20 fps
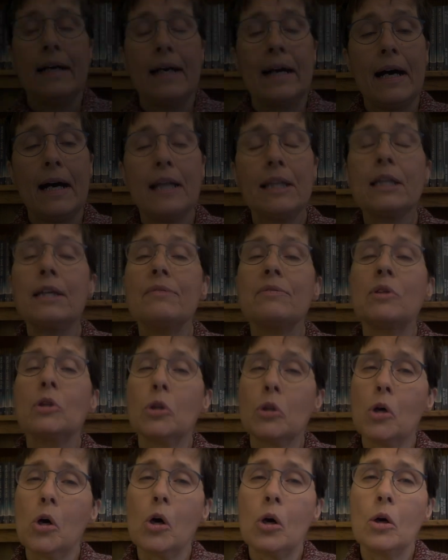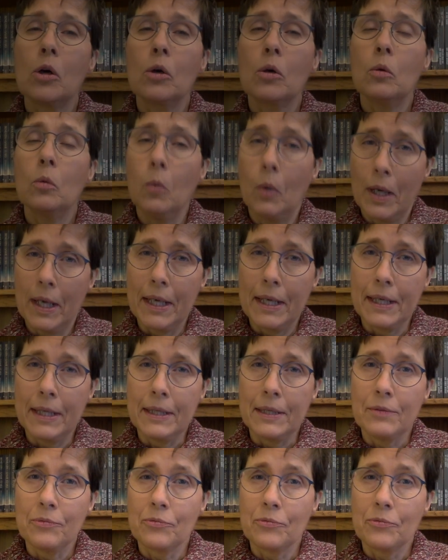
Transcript: I live a long way